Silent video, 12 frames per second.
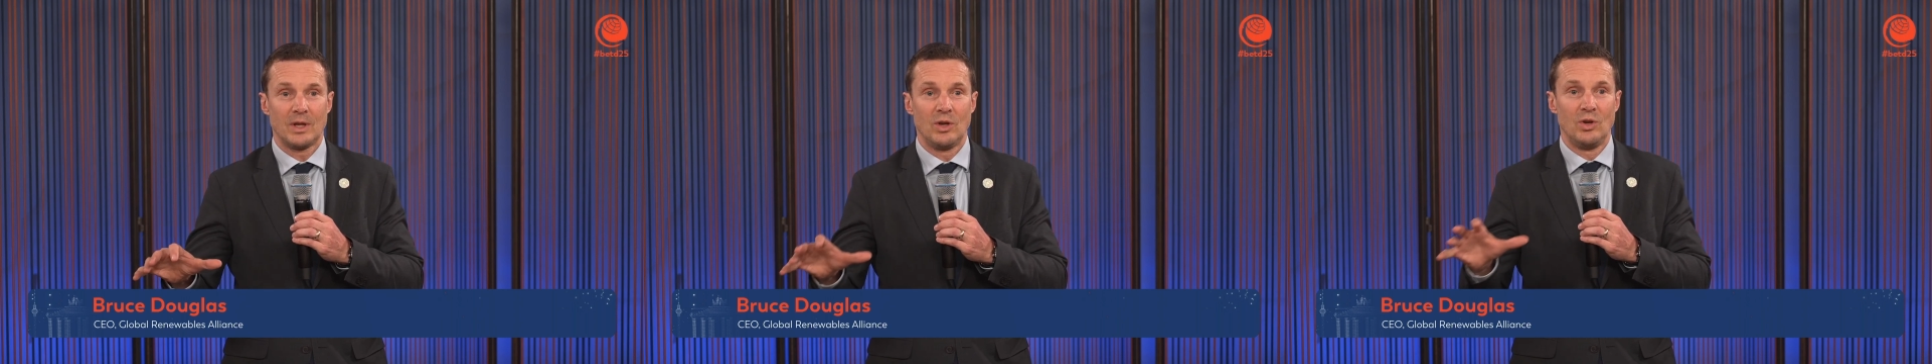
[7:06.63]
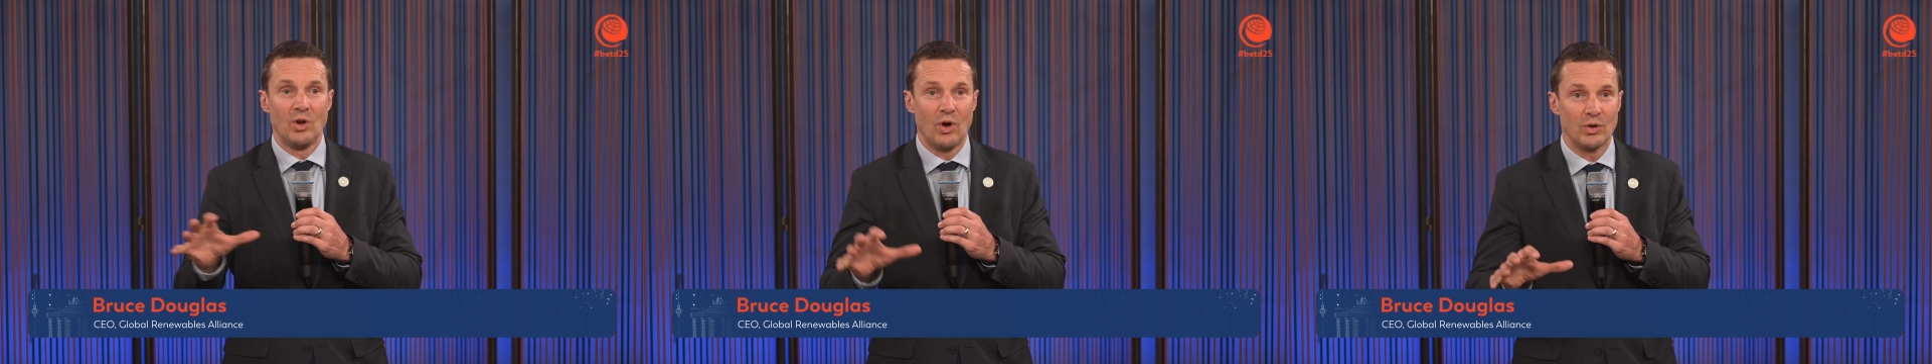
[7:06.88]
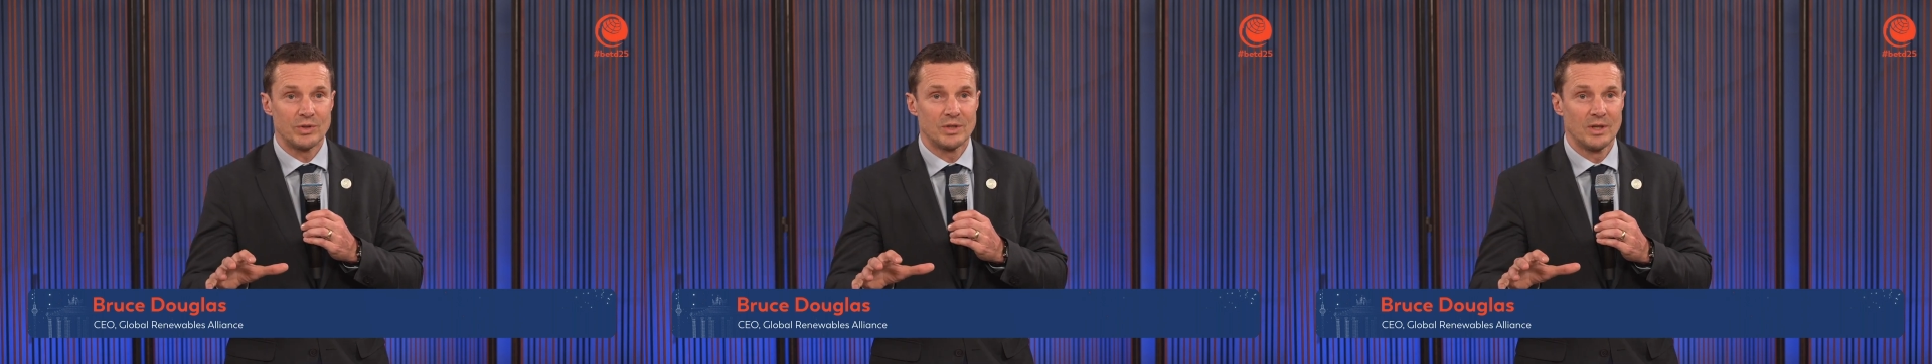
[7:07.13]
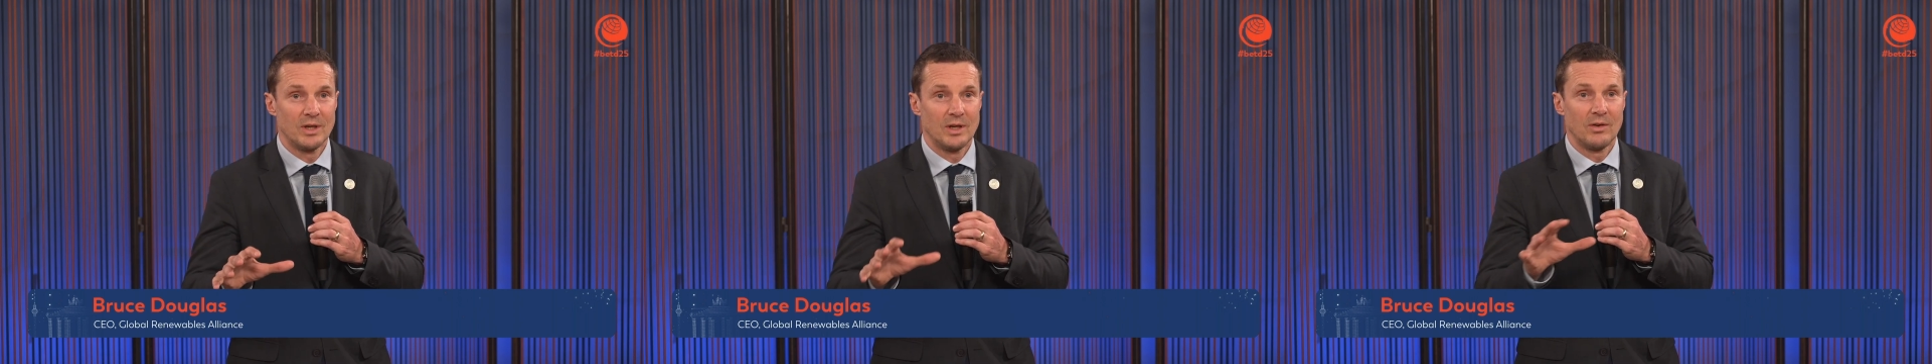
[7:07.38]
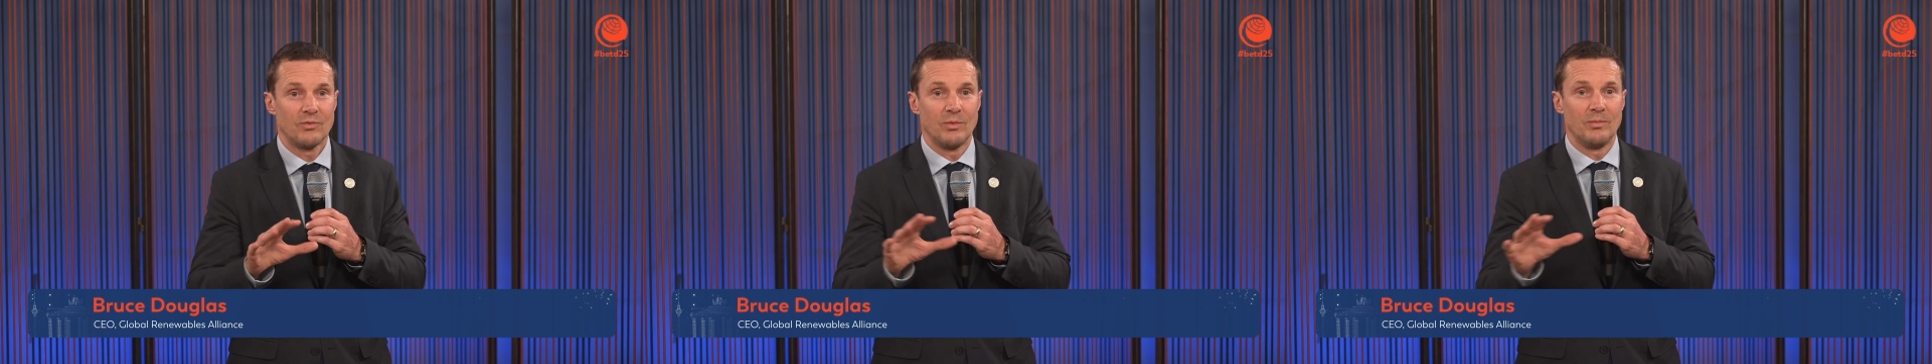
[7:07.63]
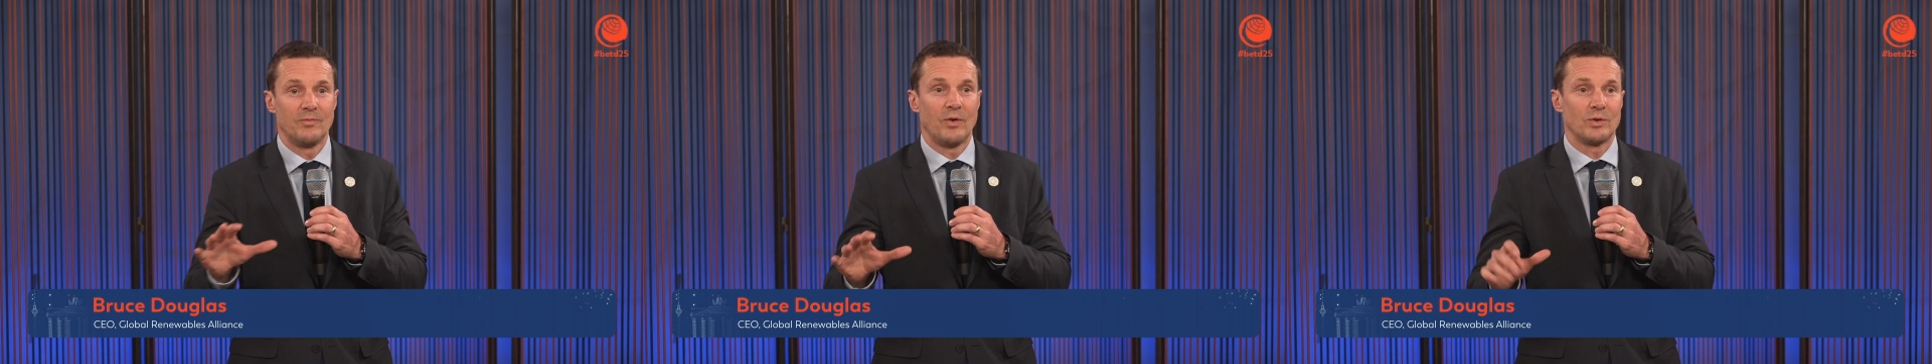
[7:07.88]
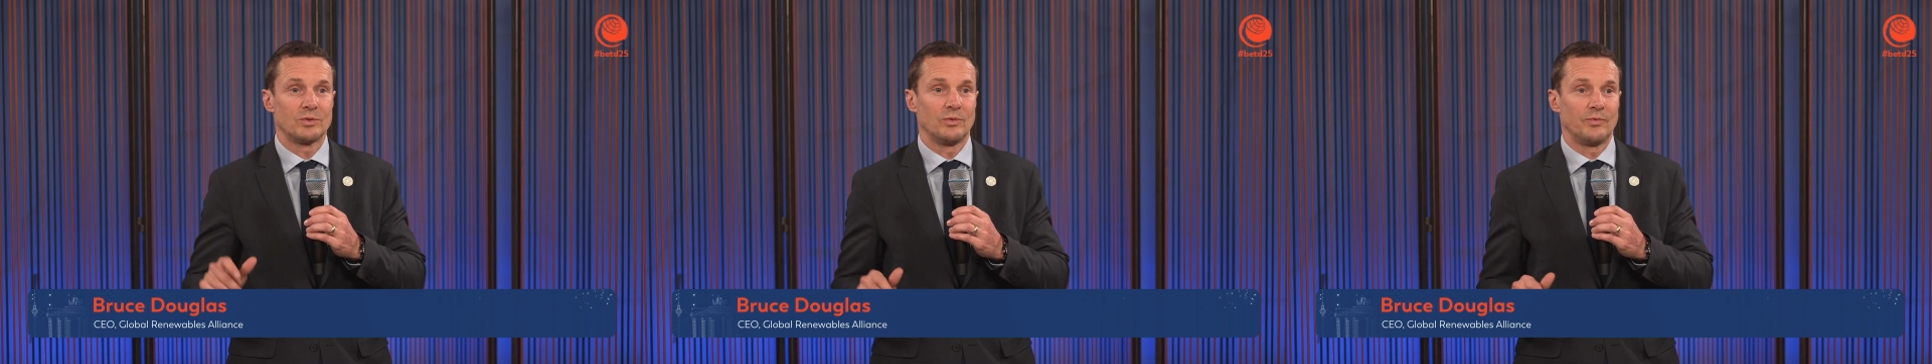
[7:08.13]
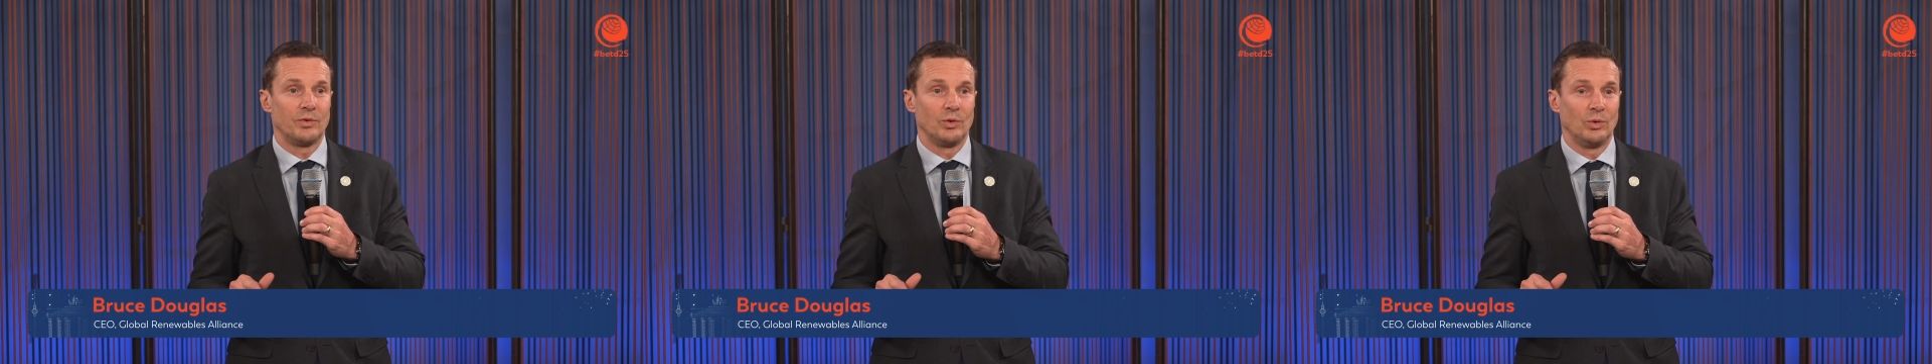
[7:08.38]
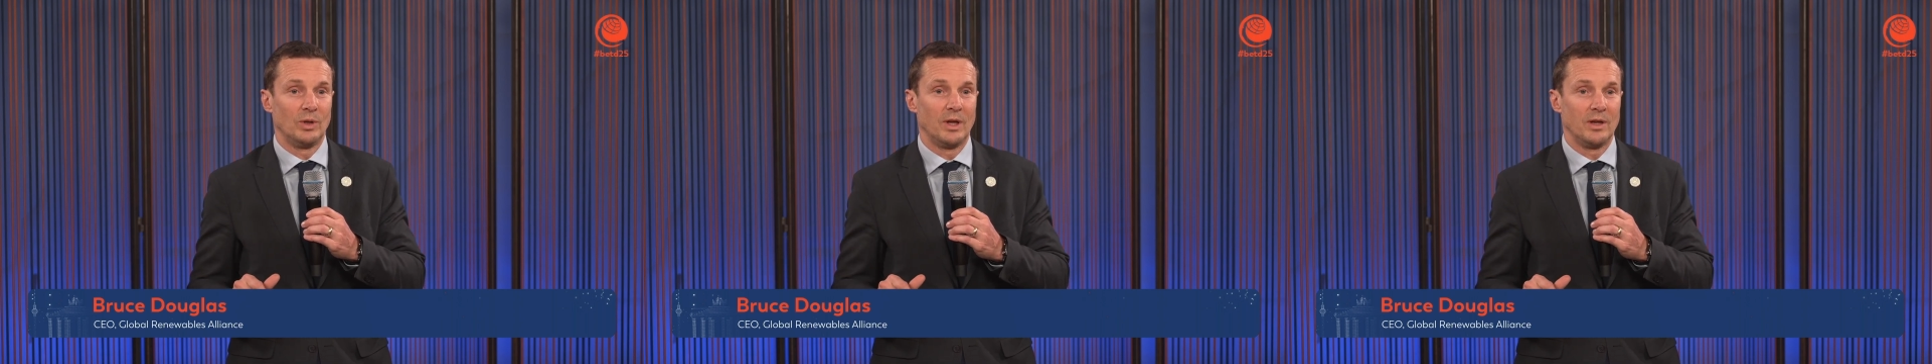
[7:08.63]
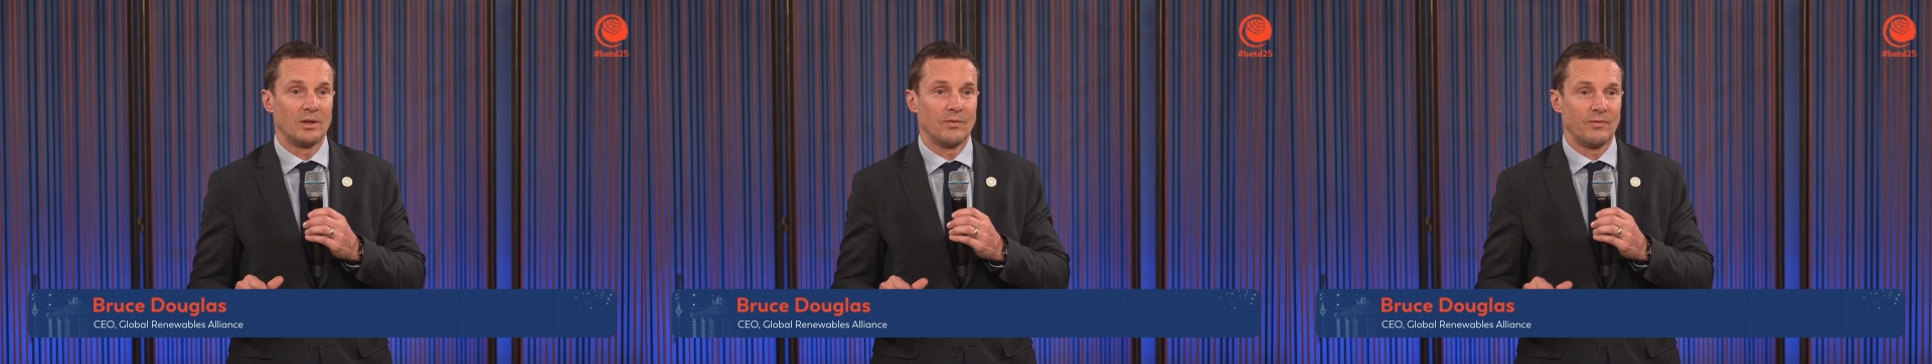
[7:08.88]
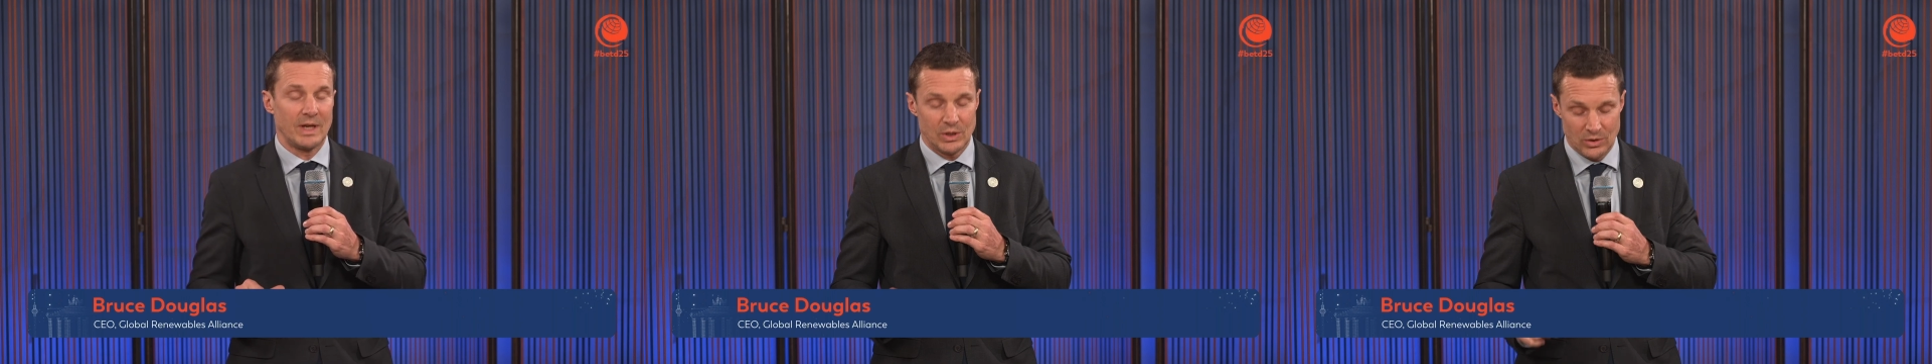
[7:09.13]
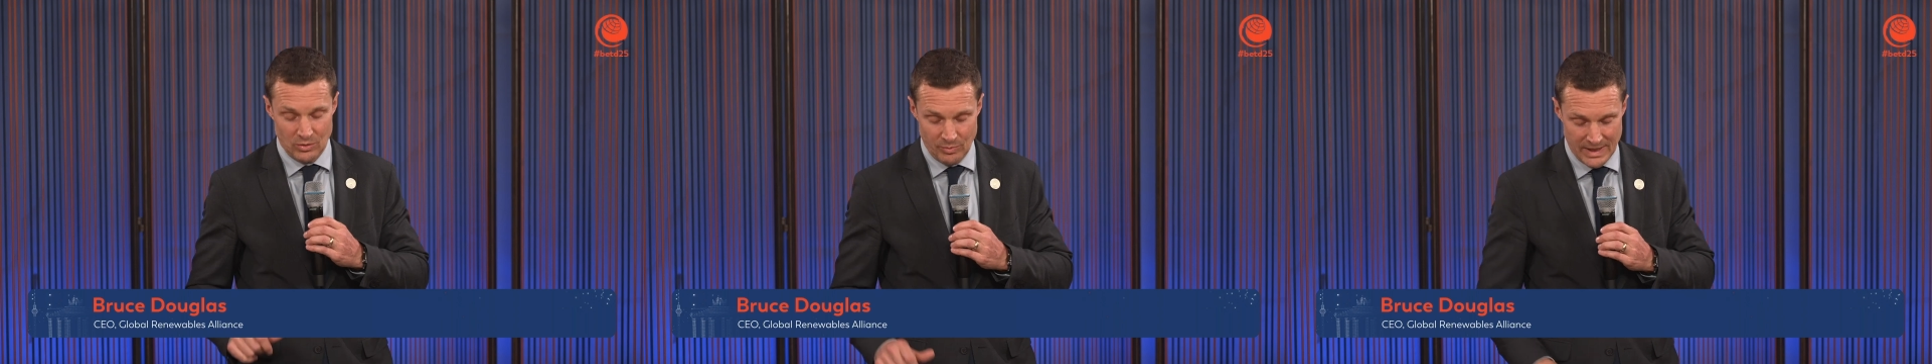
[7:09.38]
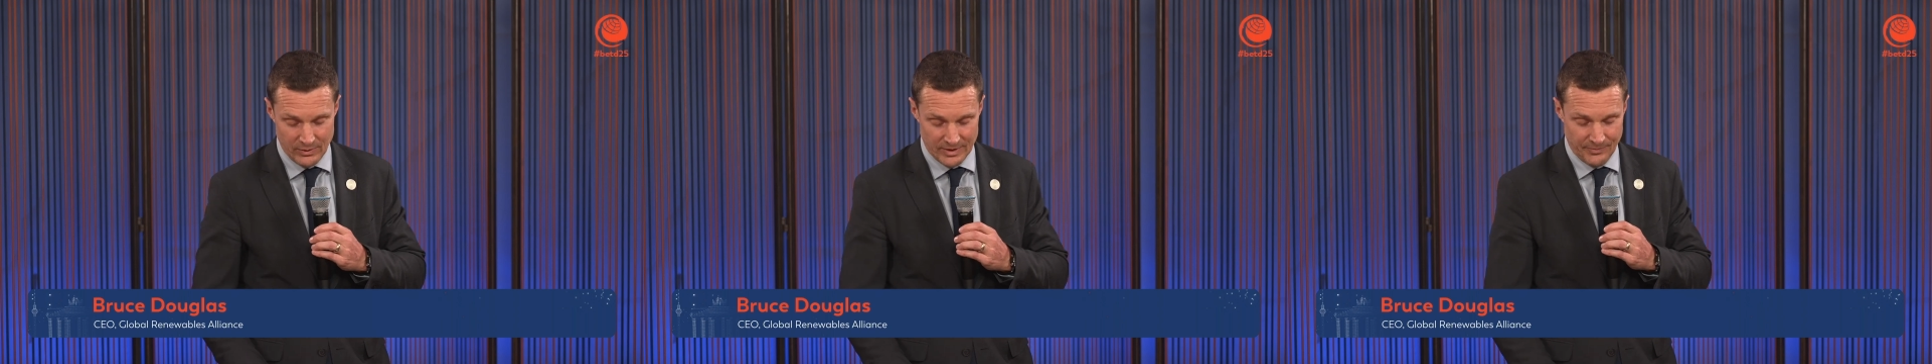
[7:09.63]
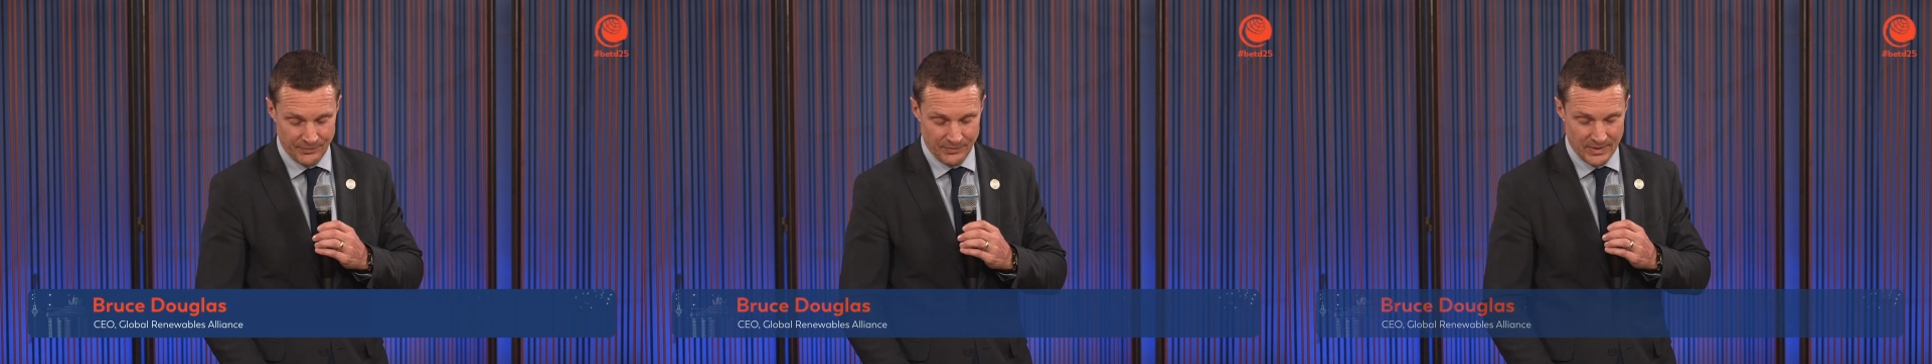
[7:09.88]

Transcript: not from fossil fuel and conventional power.